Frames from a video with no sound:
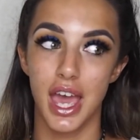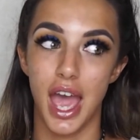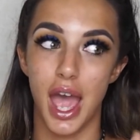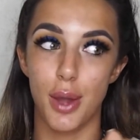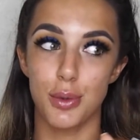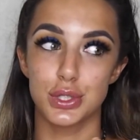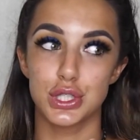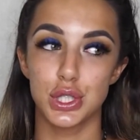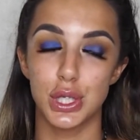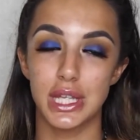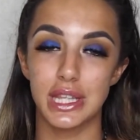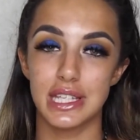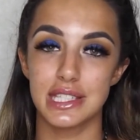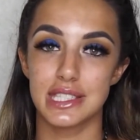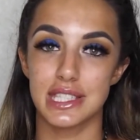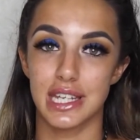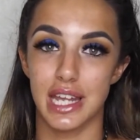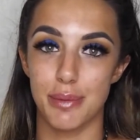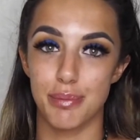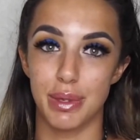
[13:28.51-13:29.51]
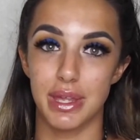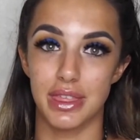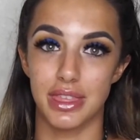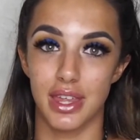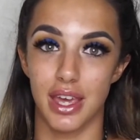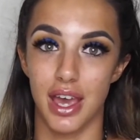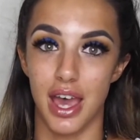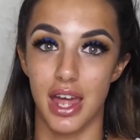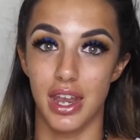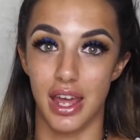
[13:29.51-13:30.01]
I was doing this in Ibiza
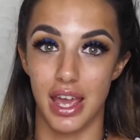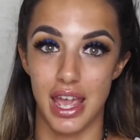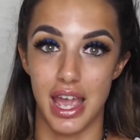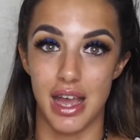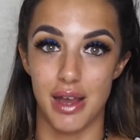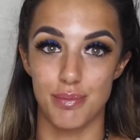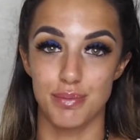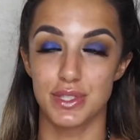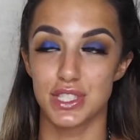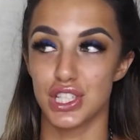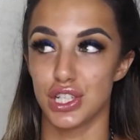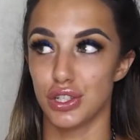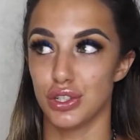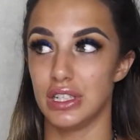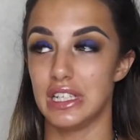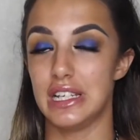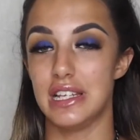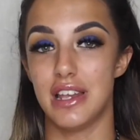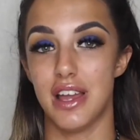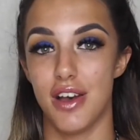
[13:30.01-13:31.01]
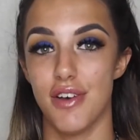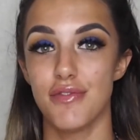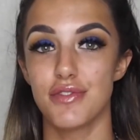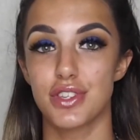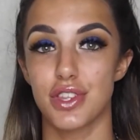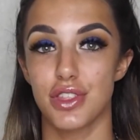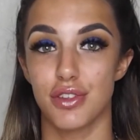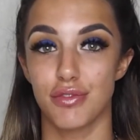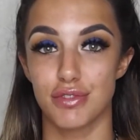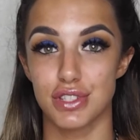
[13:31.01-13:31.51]
and I absolutely
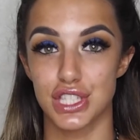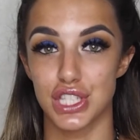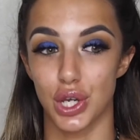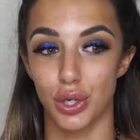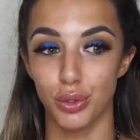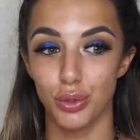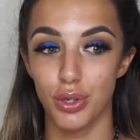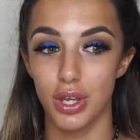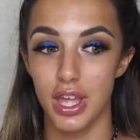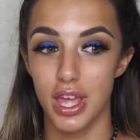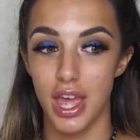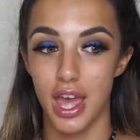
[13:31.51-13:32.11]
loved the result.